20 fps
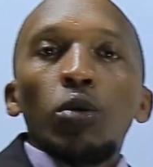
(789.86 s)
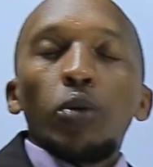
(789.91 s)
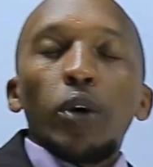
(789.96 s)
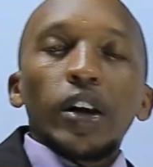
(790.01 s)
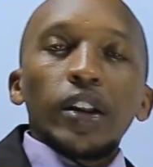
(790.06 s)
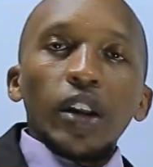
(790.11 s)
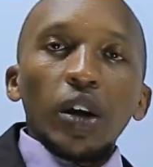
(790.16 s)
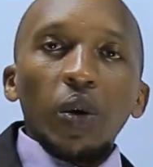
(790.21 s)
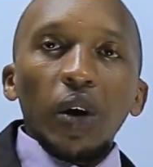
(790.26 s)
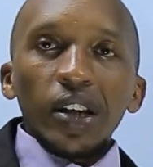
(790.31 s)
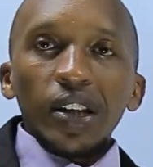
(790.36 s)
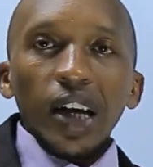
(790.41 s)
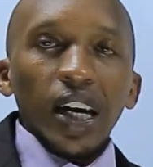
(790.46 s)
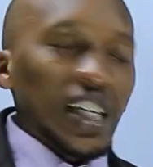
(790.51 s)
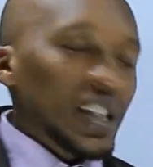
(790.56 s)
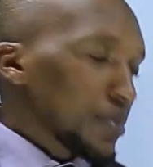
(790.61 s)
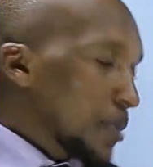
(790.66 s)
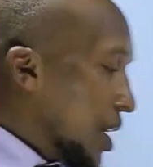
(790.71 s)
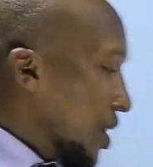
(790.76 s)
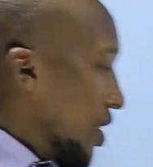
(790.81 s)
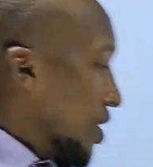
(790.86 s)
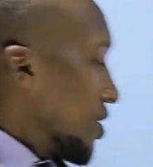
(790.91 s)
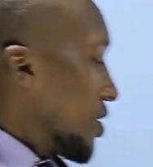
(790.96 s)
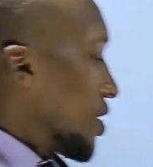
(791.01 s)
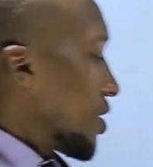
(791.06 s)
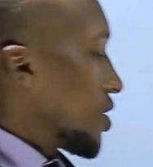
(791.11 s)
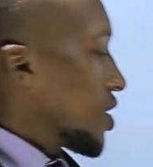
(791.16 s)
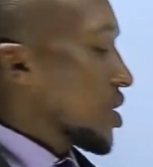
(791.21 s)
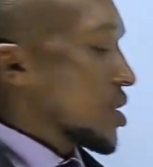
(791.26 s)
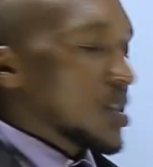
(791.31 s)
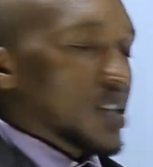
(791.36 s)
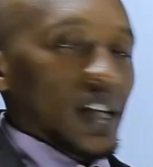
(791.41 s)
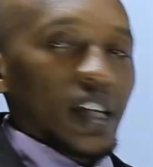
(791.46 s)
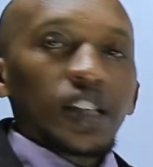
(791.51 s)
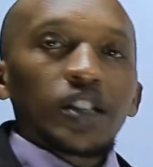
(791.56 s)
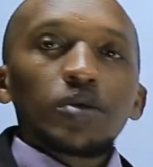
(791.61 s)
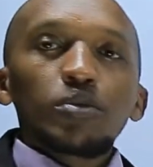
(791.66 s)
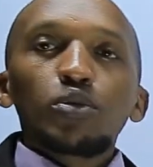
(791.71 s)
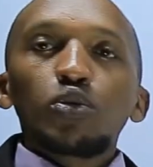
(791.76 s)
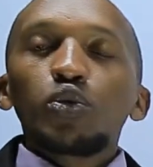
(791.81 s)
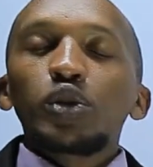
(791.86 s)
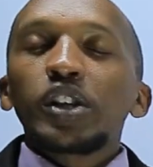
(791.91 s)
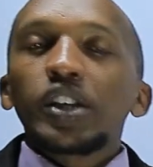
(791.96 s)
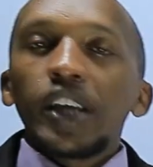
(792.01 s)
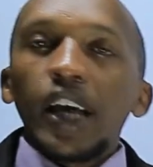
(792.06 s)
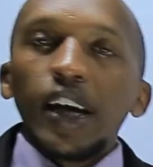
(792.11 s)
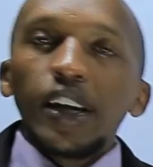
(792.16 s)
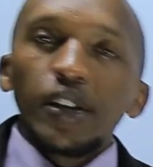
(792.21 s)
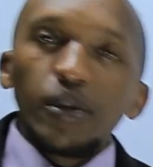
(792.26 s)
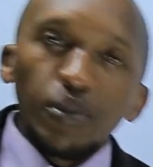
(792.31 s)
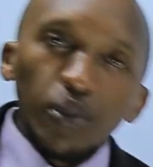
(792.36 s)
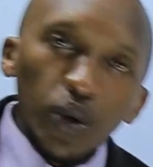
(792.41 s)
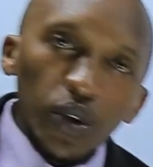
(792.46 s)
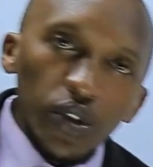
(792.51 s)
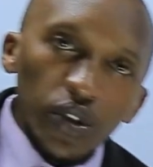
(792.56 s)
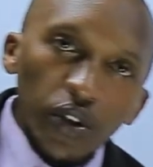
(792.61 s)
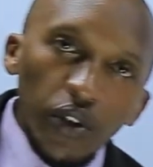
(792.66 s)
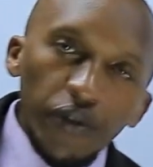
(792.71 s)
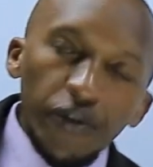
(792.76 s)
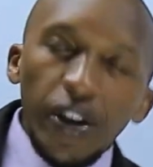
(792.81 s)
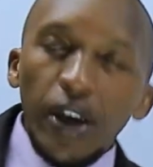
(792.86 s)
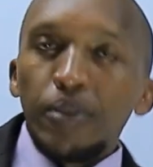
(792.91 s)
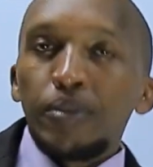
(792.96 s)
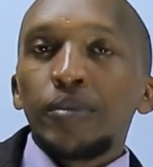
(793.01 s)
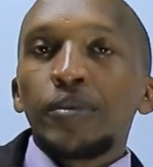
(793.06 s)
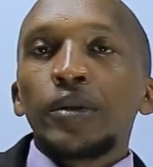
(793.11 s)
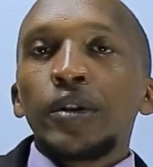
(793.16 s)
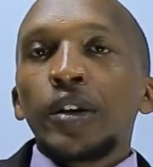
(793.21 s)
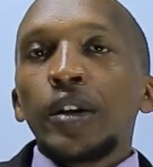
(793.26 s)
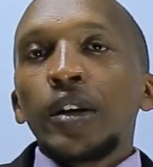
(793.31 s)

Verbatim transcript: when they were attacked by this disease, it weakened most of them.